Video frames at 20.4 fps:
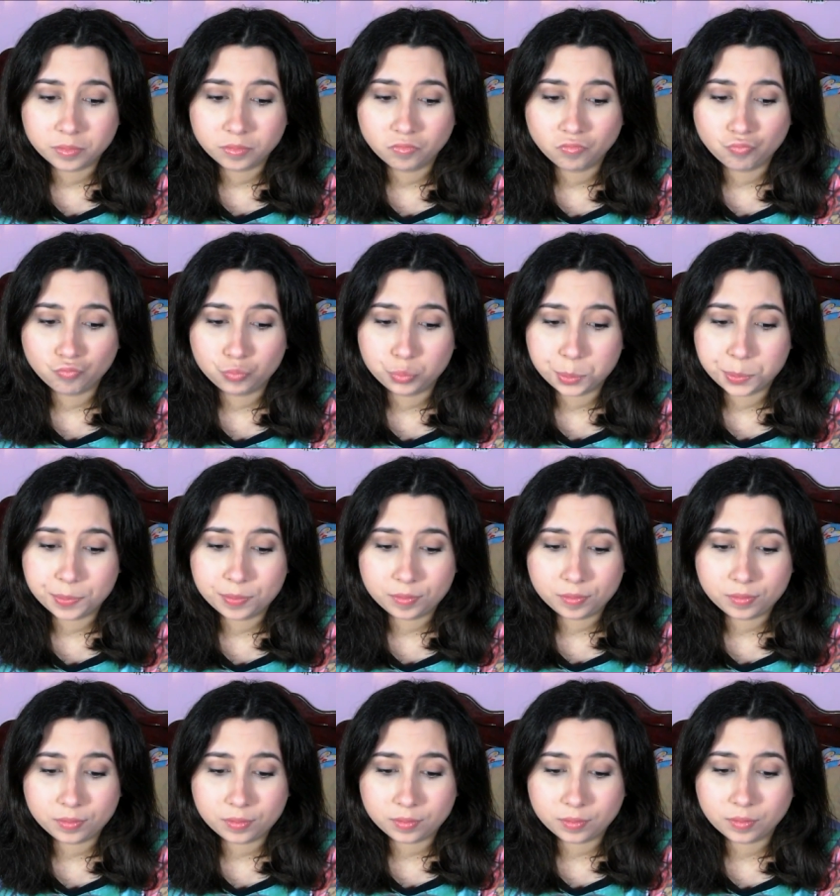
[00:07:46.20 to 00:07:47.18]
want you to know
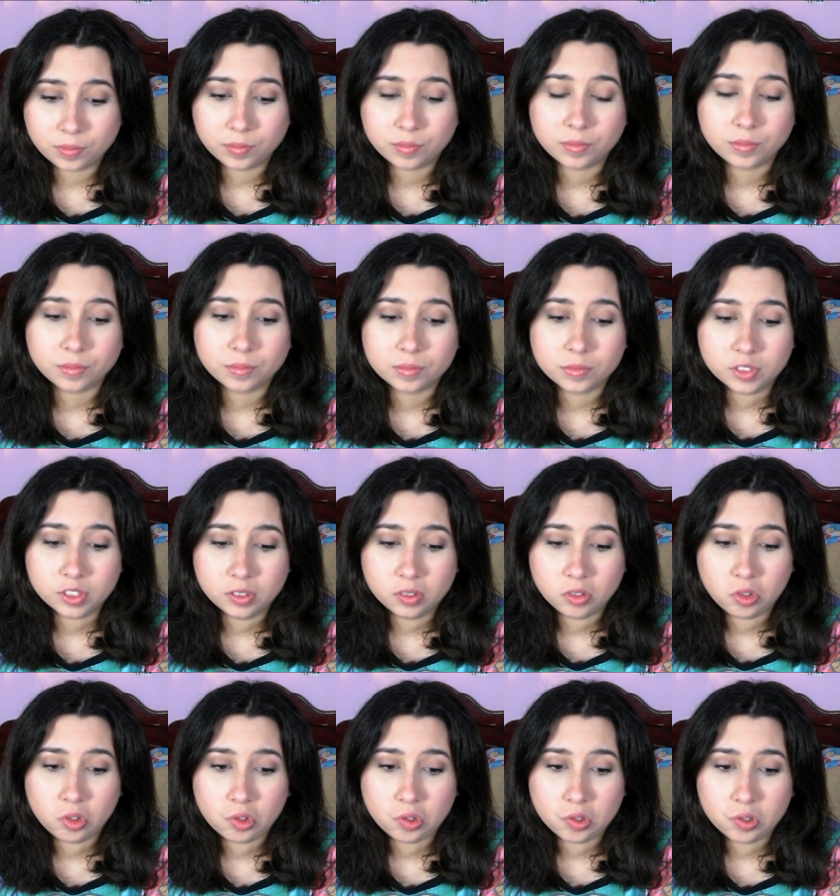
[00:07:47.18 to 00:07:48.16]
that thing's gonna
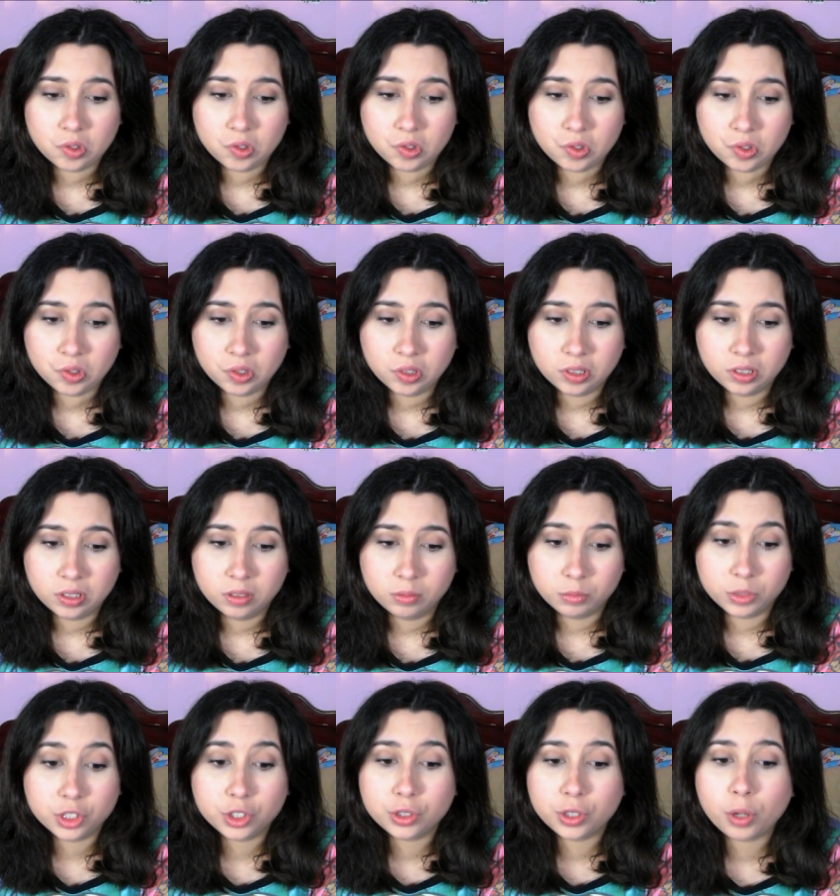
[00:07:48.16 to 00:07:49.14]
work.
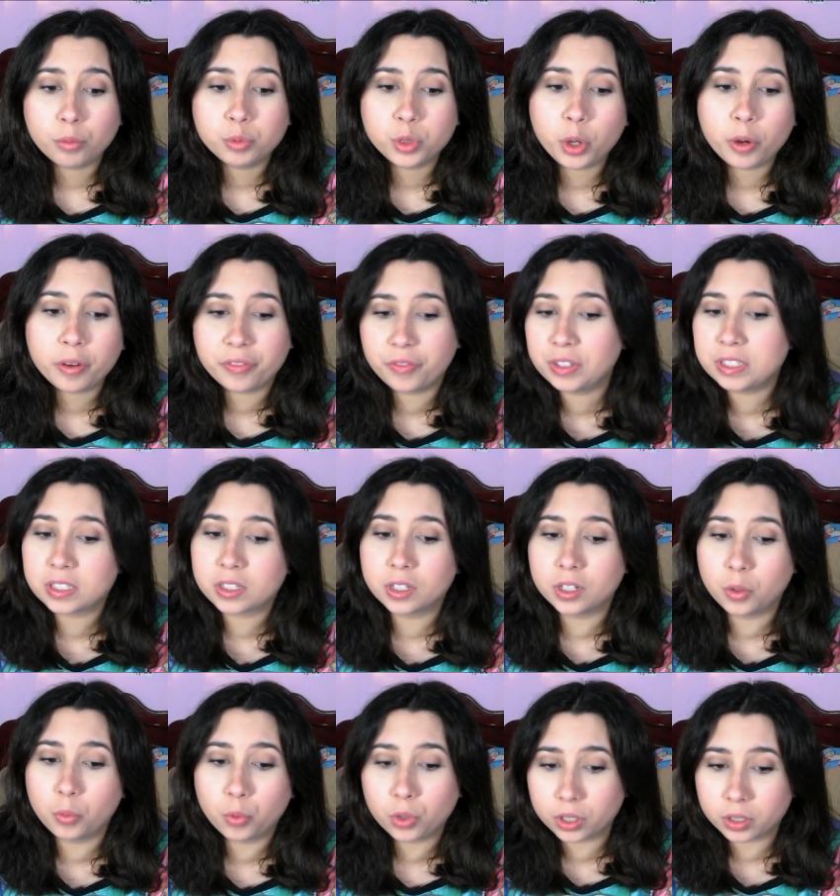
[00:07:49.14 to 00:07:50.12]
Well, you don't know if it's
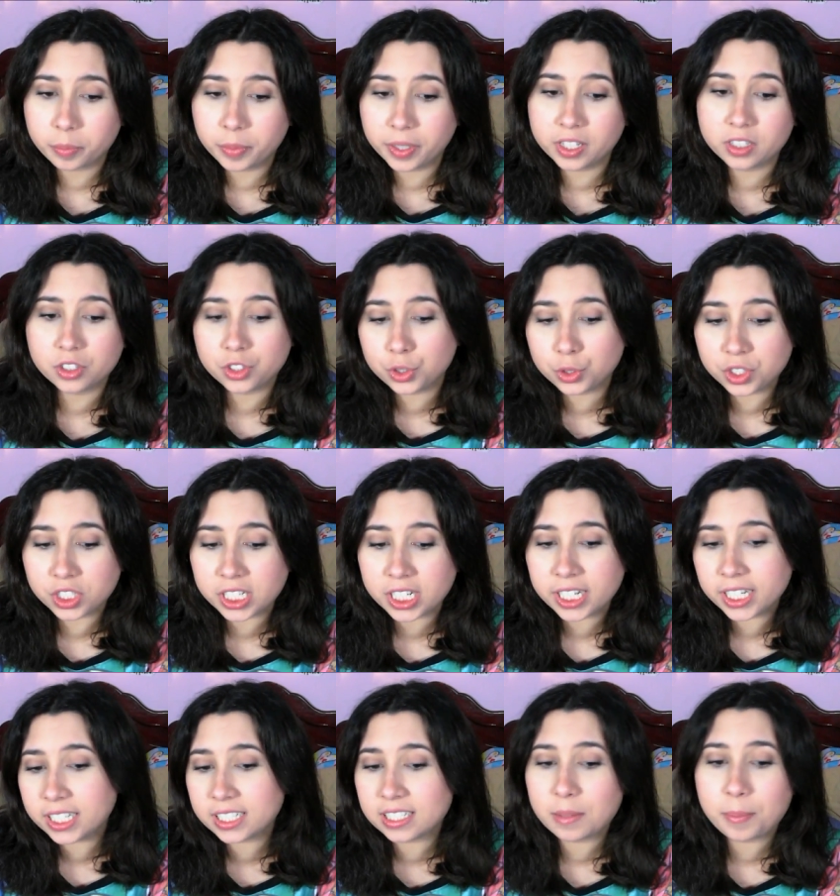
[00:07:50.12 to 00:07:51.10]
gonna work because
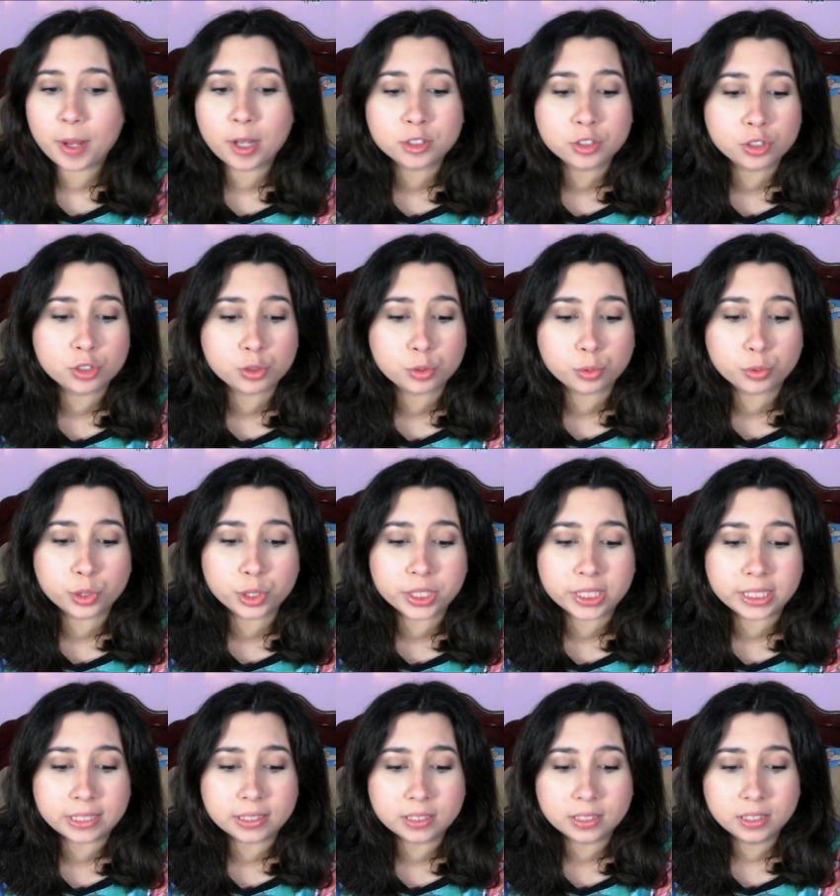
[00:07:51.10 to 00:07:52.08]
Eugene is about to screw
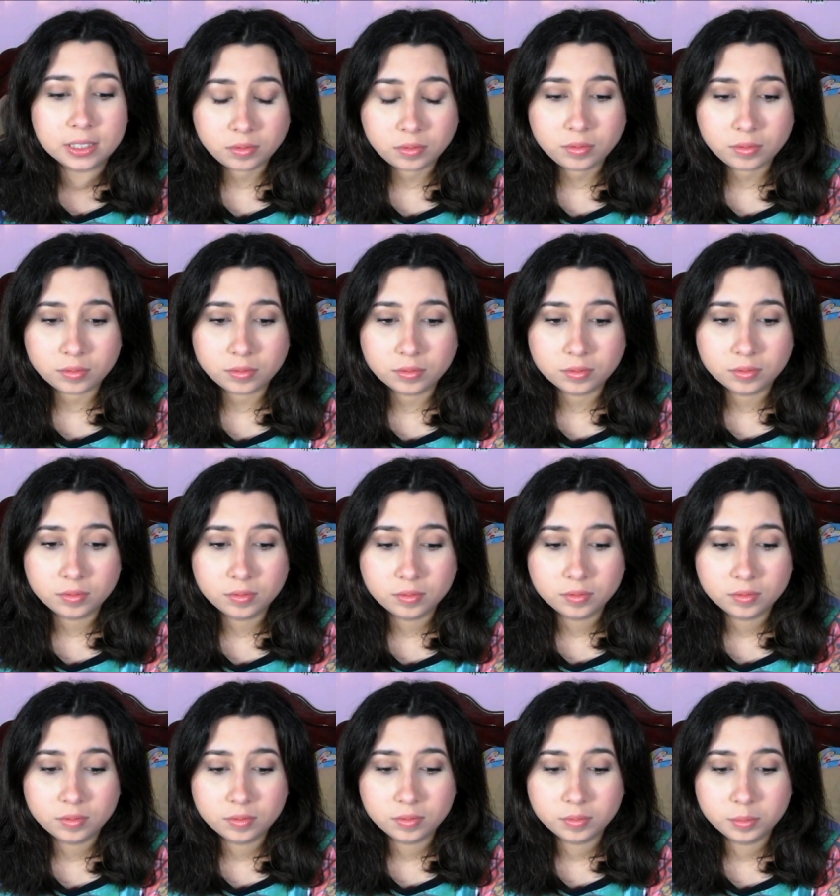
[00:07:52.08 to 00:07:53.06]
it. What
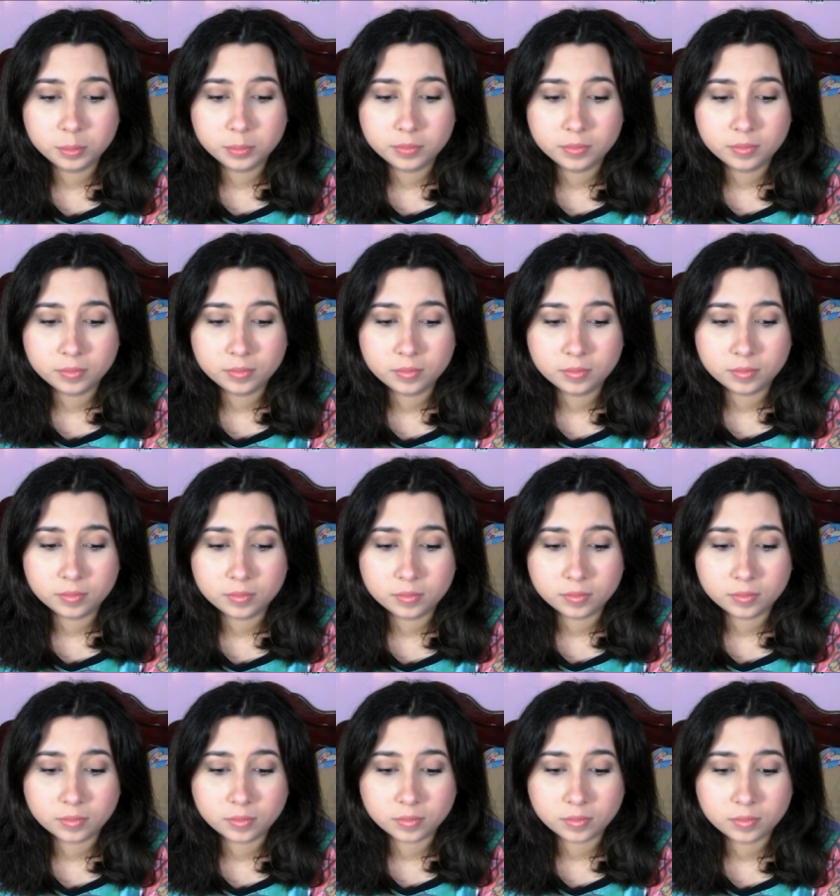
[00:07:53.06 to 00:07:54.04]
I do know is
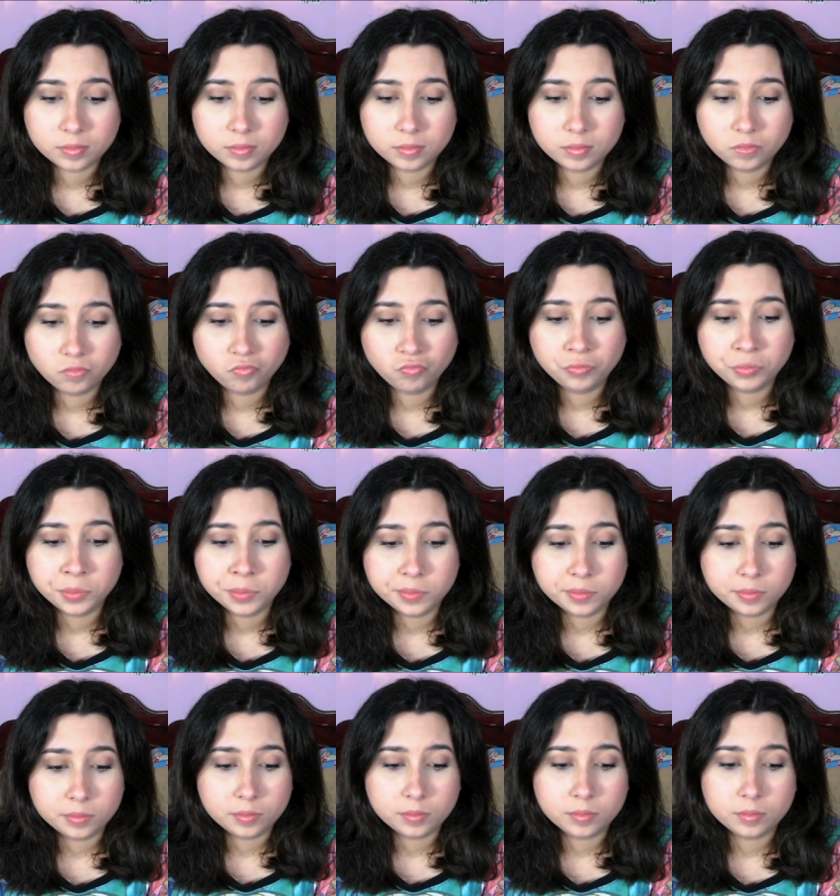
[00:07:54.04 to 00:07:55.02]
that things are working now.